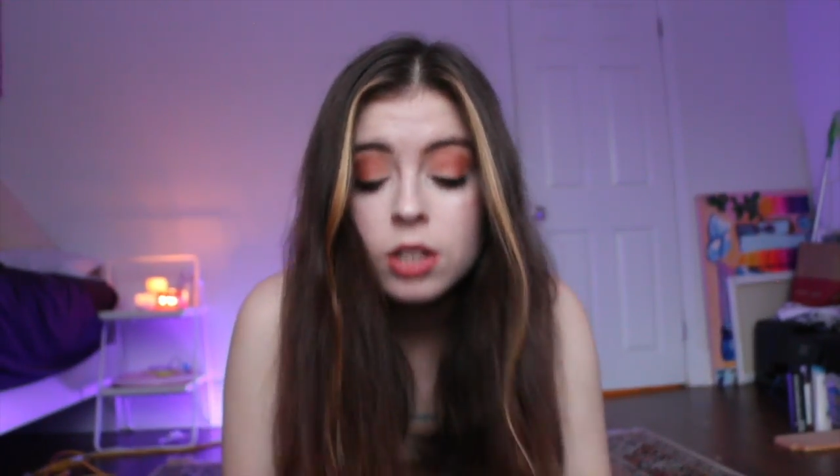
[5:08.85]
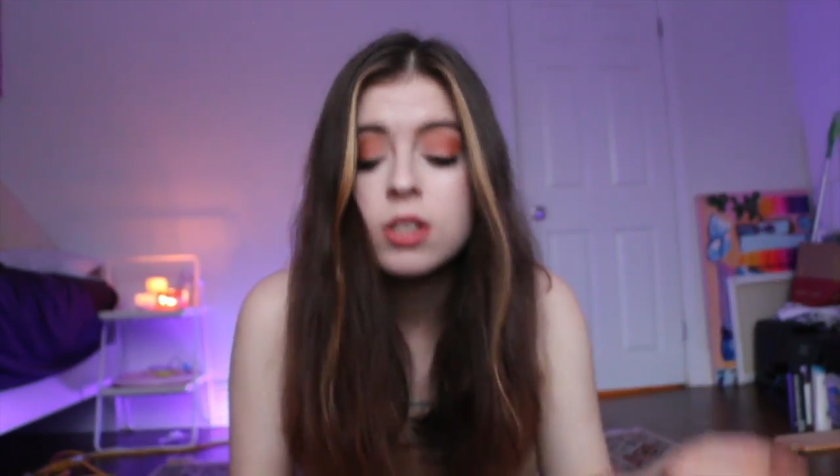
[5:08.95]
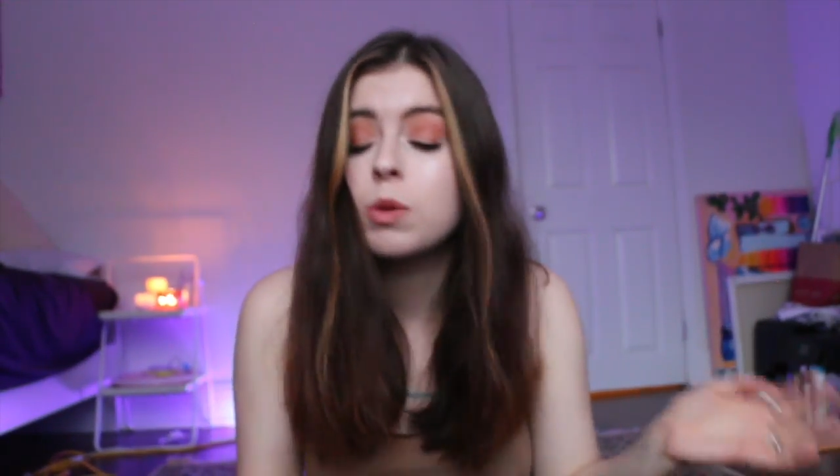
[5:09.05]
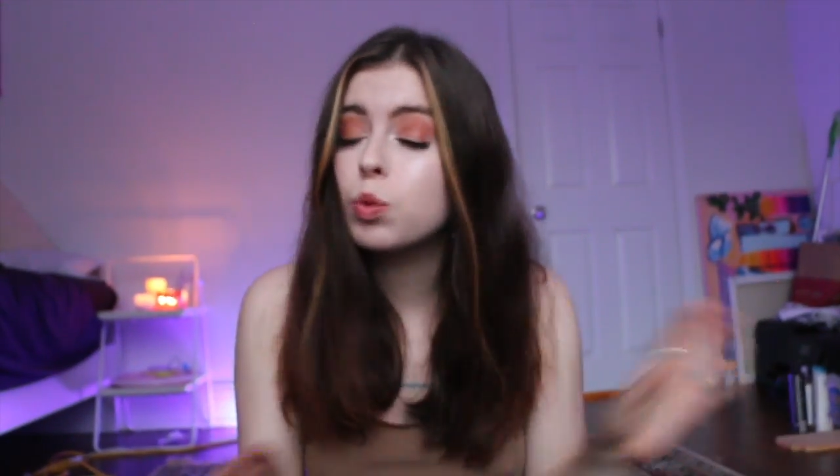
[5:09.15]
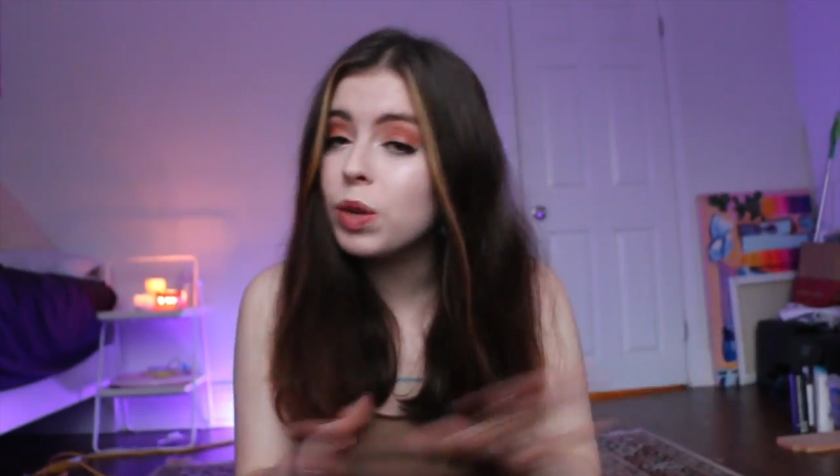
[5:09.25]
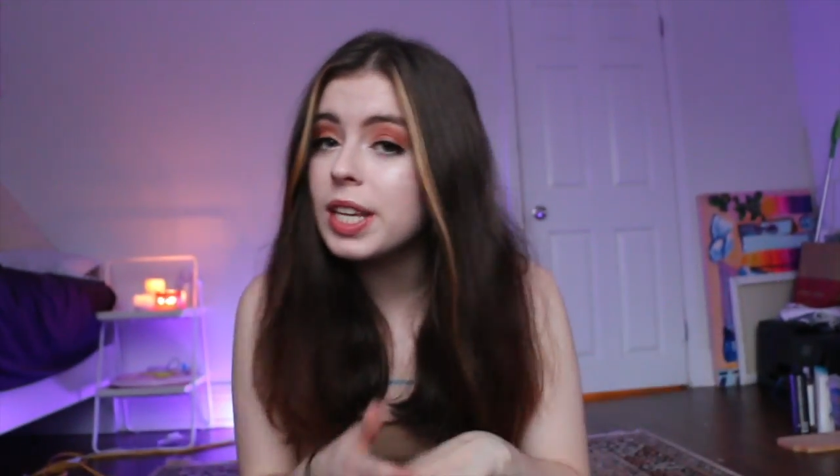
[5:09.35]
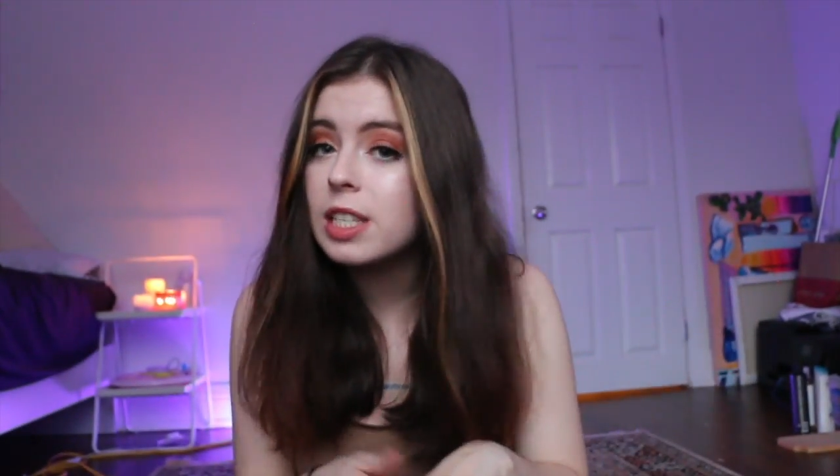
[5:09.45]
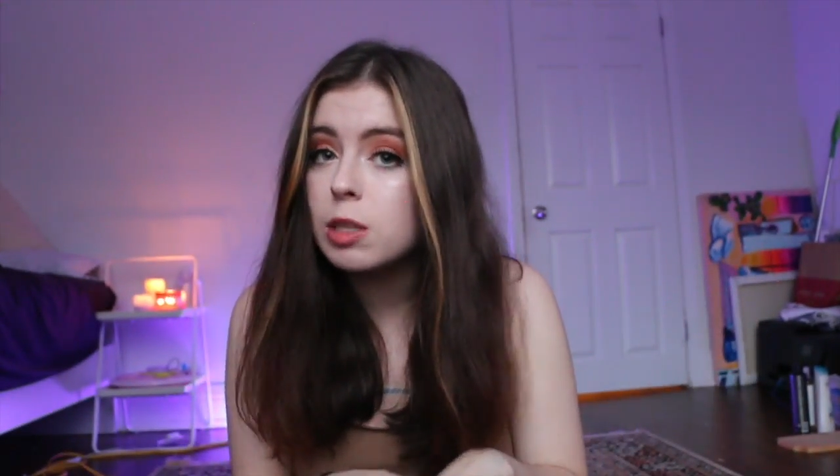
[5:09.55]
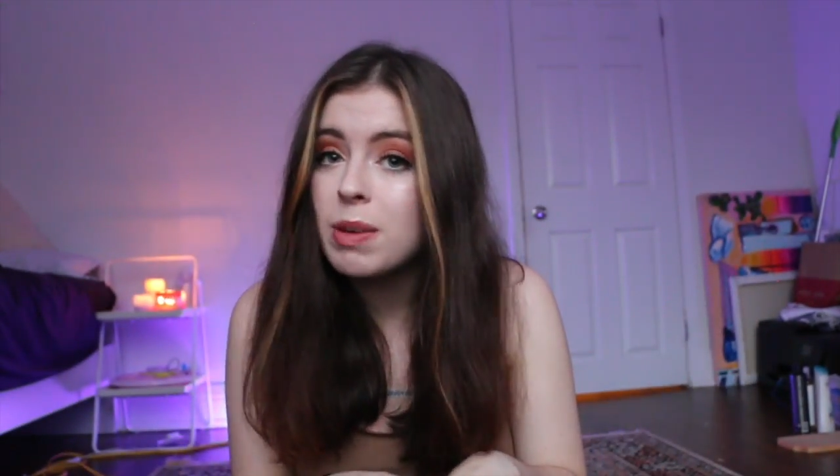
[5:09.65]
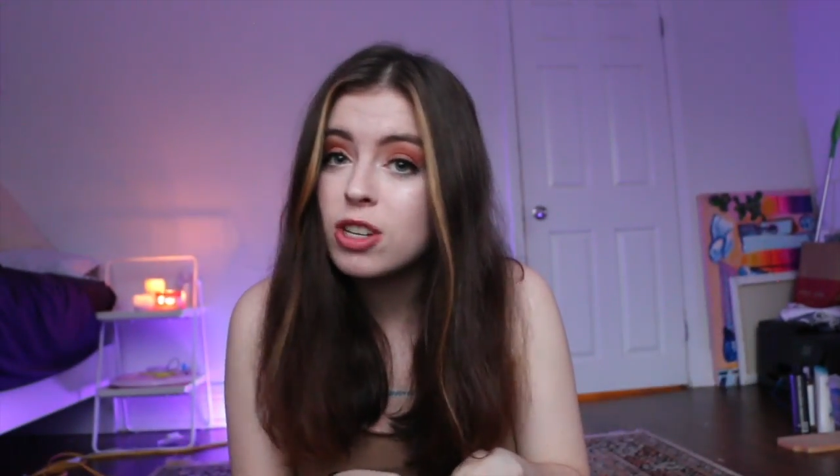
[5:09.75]
So that was really
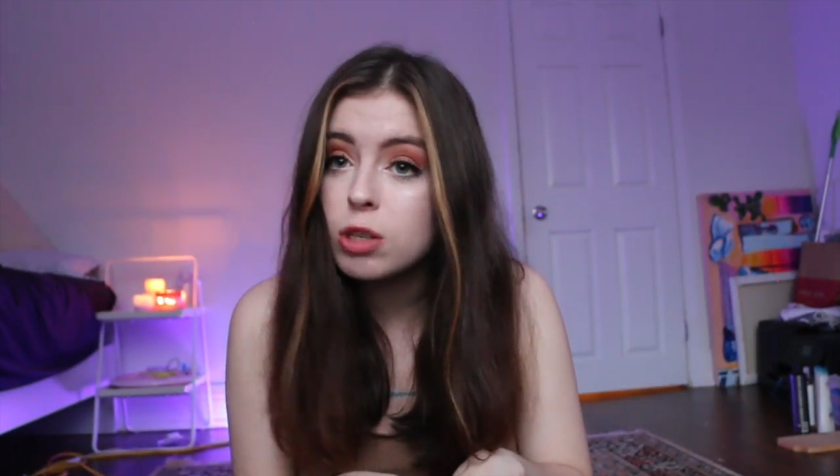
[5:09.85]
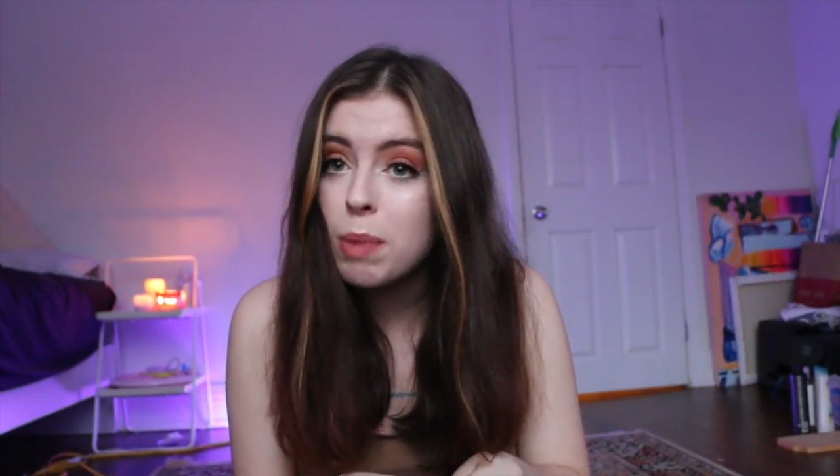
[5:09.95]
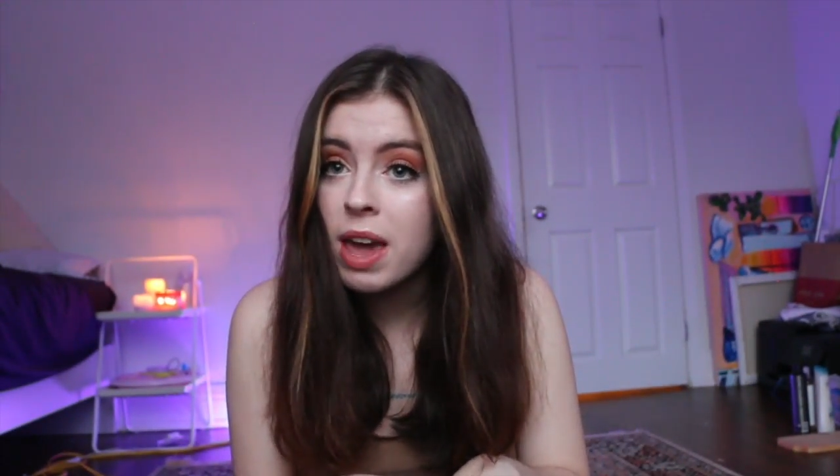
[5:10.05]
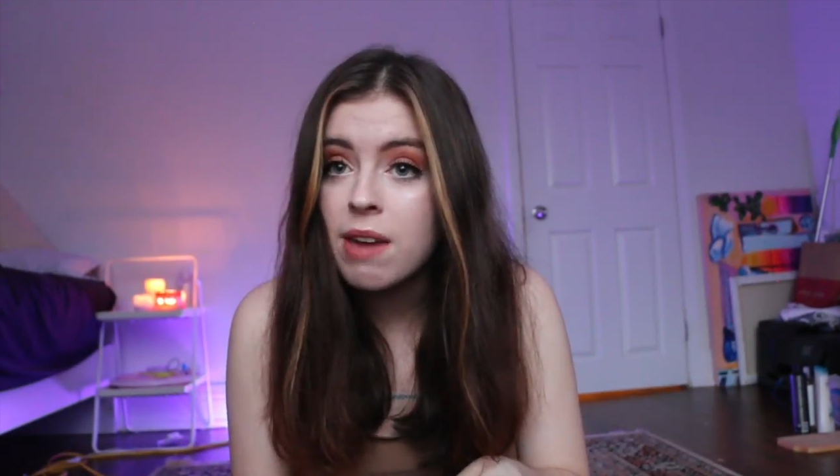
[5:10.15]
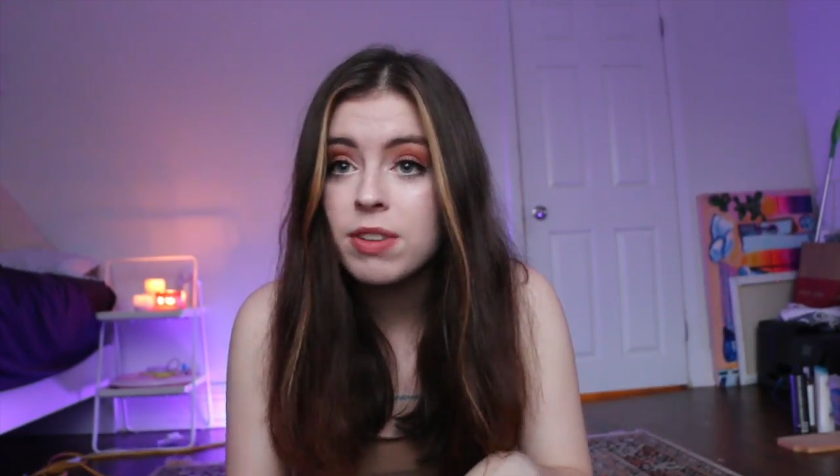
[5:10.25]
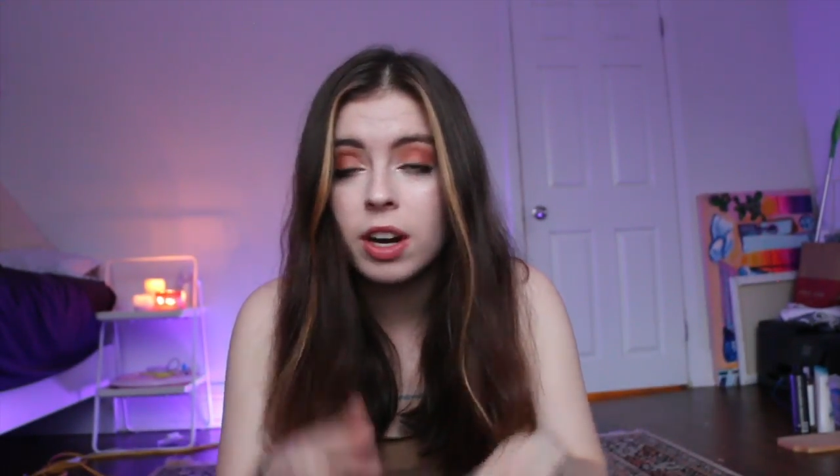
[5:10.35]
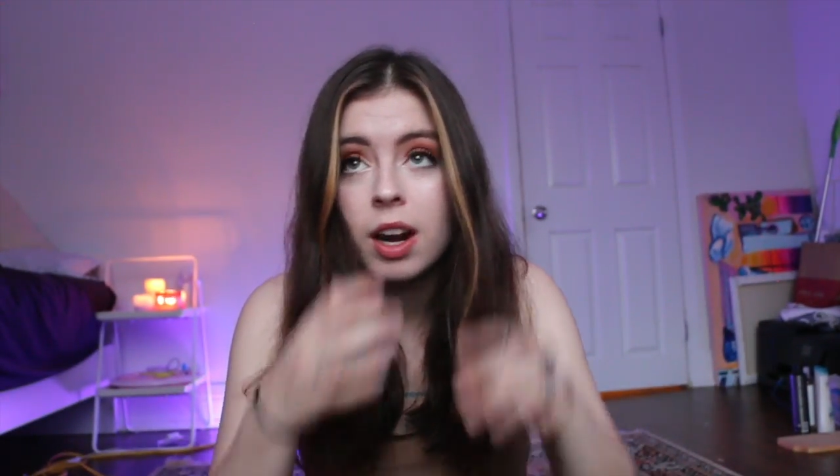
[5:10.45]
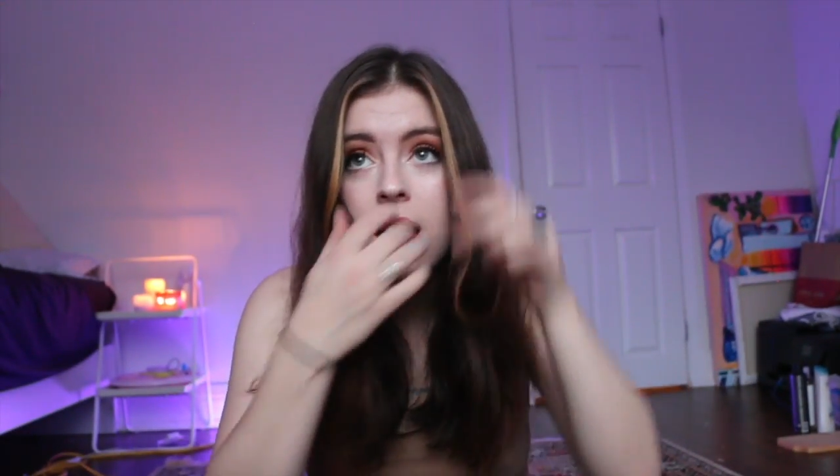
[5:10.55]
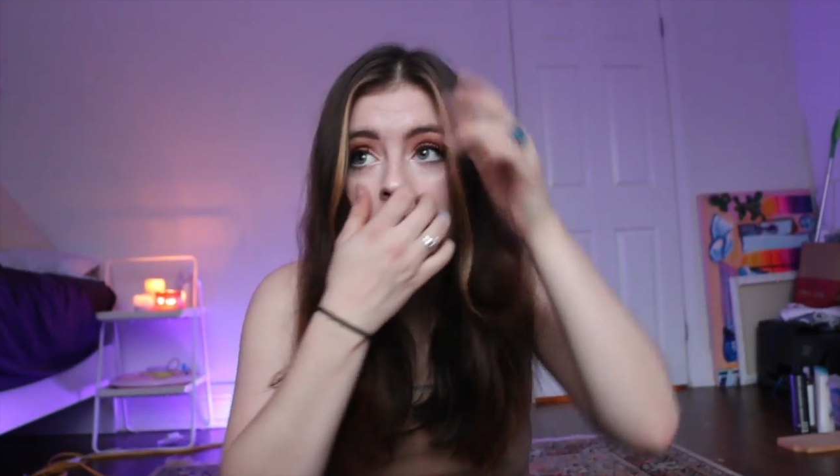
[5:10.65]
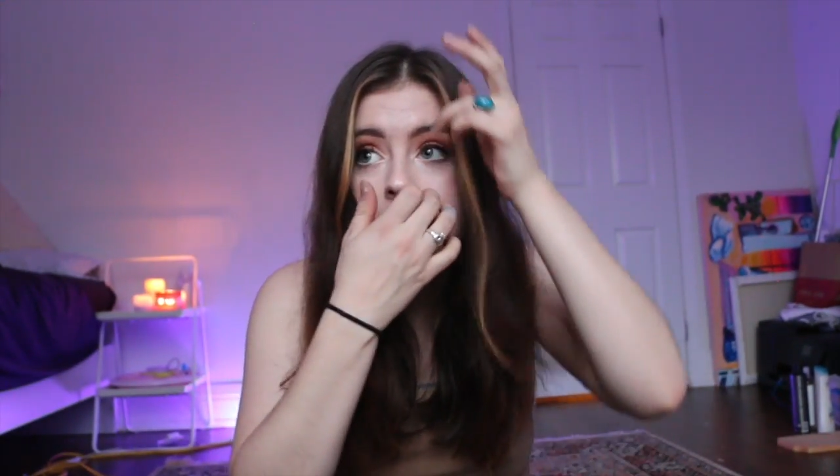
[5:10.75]
suspicious behavior,